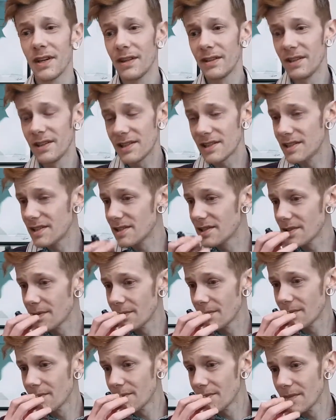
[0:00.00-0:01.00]
this is
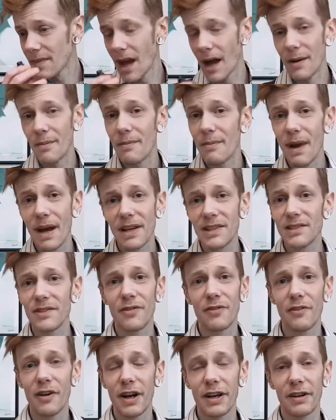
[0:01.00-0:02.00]

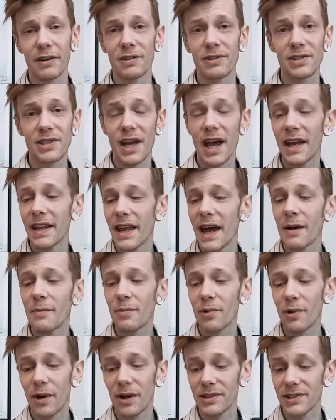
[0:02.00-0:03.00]
amazing fragrance at
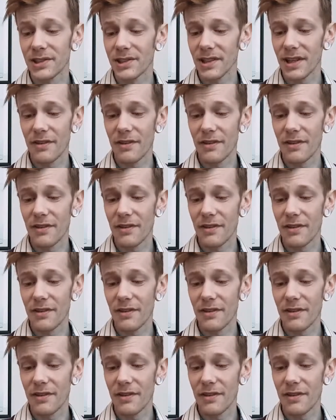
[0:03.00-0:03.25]
that price.